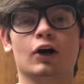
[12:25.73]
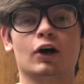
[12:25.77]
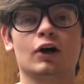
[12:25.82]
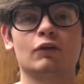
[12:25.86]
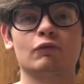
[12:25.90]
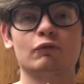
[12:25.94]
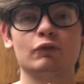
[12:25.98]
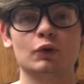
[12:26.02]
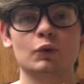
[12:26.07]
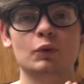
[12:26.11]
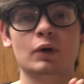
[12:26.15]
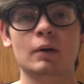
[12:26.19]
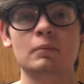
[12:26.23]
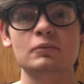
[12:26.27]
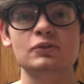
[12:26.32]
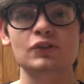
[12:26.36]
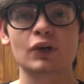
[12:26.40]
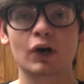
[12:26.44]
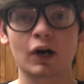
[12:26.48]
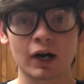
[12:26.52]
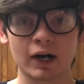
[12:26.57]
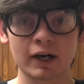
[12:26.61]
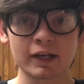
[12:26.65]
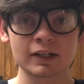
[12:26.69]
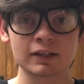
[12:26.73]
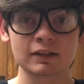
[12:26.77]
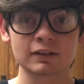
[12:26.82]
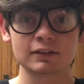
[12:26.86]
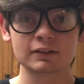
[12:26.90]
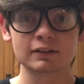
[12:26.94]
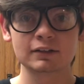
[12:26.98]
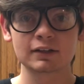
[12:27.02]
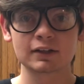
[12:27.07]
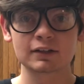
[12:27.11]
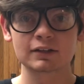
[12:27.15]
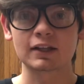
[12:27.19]
Viewer, I'm sorry
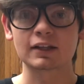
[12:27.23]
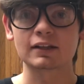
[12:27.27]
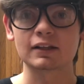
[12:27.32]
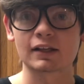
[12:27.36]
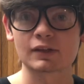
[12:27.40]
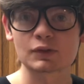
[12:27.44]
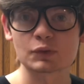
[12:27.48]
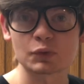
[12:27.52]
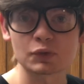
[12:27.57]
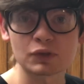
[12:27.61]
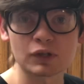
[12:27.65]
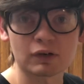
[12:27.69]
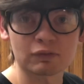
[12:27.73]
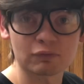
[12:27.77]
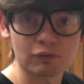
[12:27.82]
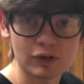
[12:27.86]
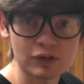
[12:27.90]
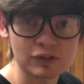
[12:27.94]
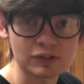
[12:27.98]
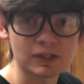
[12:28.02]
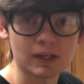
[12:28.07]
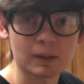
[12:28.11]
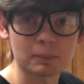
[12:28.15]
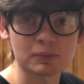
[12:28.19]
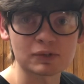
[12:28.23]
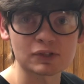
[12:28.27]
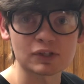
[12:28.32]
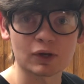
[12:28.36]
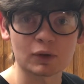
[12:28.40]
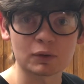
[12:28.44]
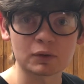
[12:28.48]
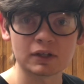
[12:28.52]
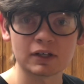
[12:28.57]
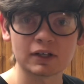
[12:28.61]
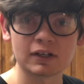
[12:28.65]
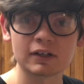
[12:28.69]
that this was our first
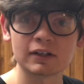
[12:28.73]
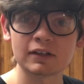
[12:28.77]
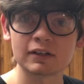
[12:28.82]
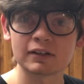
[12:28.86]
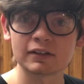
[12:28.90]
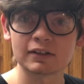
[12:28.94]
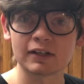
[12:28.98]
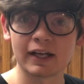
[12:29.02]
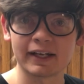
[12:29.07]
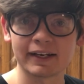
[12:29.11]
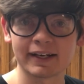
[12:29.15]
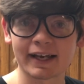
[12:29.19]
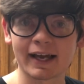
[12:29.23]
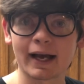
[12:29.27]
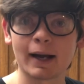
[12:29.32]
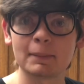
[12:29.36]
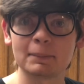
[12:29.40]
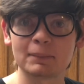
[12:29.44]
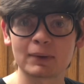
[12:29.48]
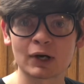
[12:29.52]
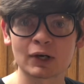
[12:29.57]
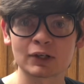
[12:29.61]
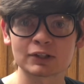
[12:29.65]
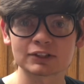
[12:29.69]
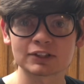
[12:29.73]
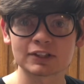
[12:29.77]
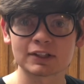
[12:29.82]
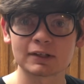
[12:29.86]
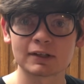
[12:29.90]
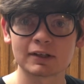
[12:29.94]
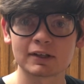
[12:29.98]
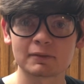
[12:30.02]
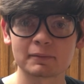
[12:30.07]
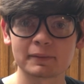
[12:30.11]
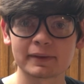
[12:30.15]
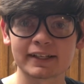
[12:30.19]
episode and it got burnt
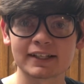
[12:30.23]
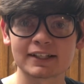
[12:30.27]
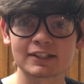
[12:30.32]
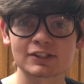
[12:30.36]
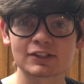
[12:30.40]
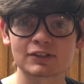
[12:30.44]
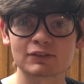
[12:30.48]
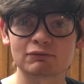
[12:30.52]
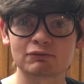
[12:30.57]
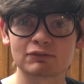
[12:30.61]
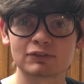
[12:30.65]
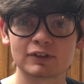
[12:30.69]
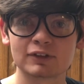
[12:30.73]
because of...